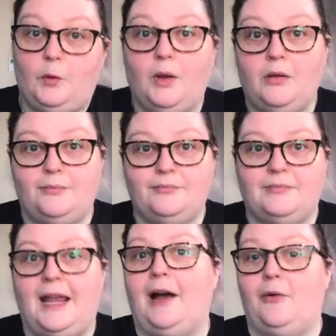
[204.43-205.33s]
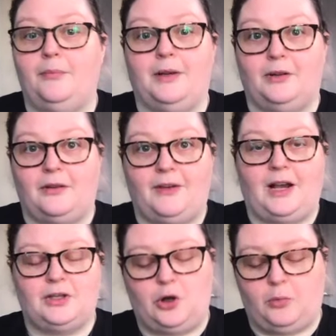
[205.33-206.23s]
Well, now middle of
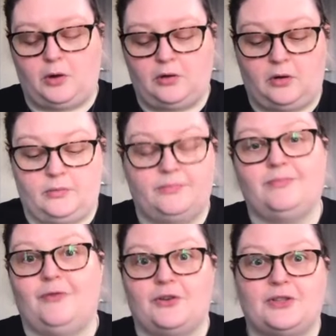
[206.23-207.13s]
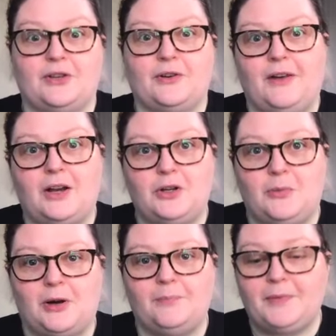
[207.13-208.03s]
October or first third of October.